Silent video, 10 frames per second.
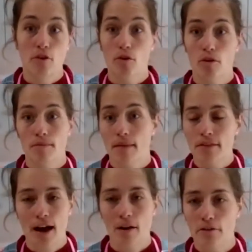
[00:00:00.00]
for
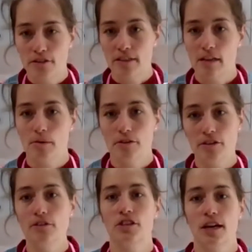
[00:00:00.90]
our foreseeable
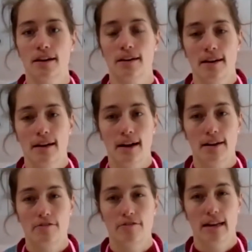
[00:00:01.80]
future,
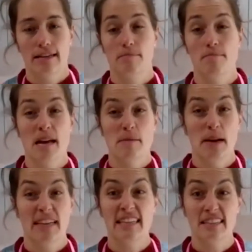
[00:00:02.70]
kind of realized that maybe
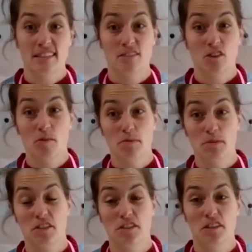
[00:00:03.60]
I needed to stop
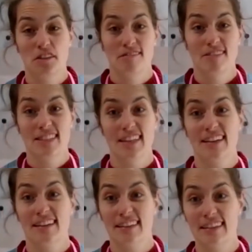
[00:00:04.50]
just
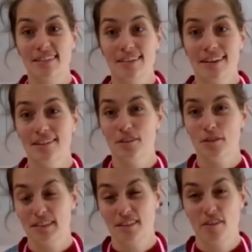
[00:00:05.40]
recycling and
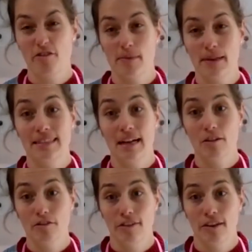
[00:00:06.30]
doing stuff for
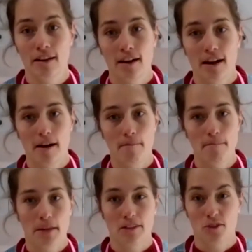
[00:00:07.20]
myself
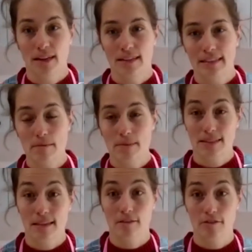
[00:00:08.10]
and trying to keep
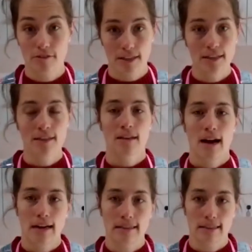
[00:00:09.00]
myself green,
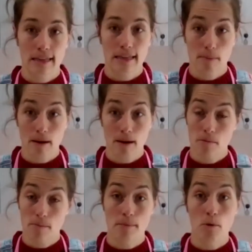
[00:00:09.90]
and think about a
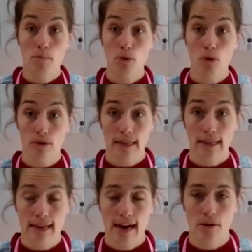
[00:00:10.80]
bit more
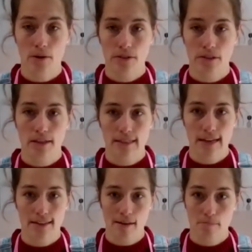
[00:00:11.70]
broadly how I was going to
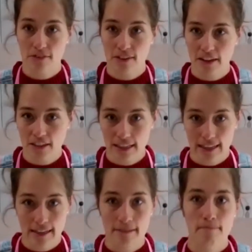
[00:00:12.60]
take that
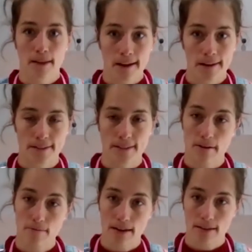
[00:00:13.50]
professionally. And so
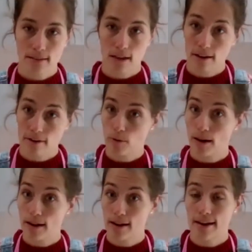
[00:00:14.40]
that's kind of
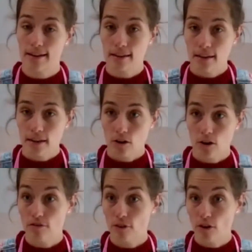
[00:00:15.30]
why I got
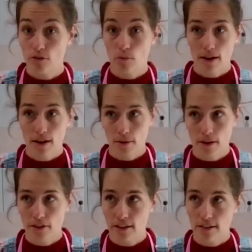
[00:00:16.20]
involved and why I
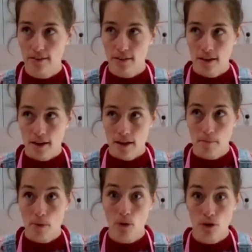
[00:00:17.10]
think it's
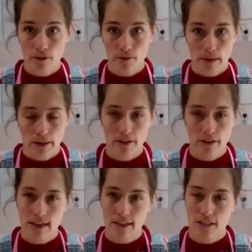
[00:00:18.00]
important,
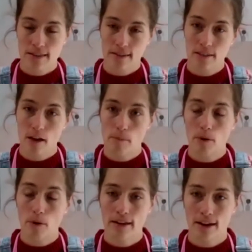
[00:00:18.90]
because actually there's no
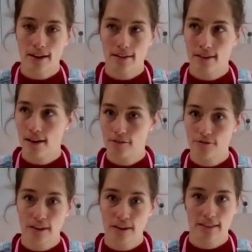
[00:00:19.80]
point us
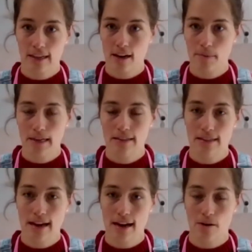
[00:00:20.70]
fixing up kids
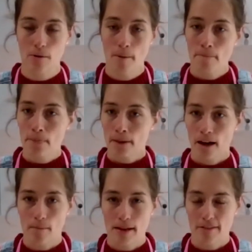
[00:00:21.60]
now
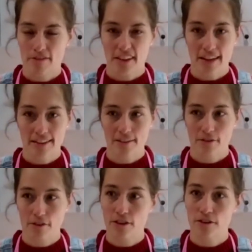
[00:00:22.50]
if the kids of
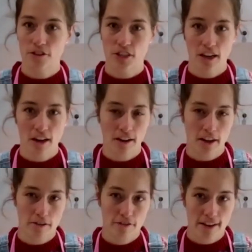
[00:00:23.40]
the future are
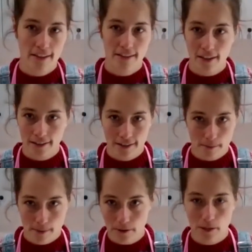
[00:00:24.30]
going to face
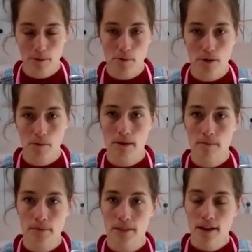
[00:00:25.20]
unsurmountable
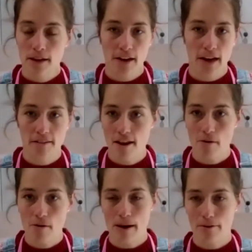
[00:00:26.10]
problems that no
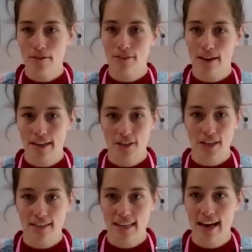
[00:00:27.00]
amount of
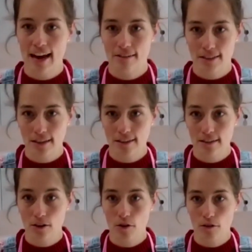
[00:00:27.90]
NHS care is going to
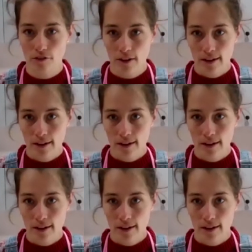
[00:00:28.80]
solve.